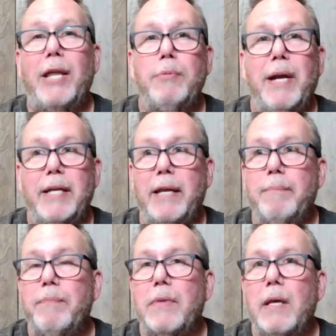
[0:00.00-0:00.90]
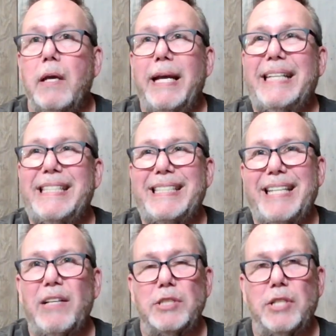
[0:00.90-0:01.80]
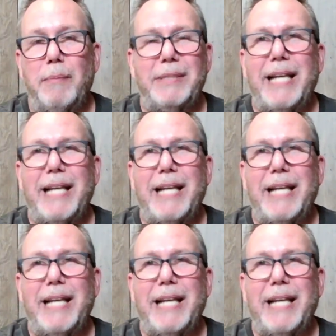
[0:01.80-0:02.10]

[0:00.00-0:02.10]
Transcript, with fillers: the red thread again. It's a sales term.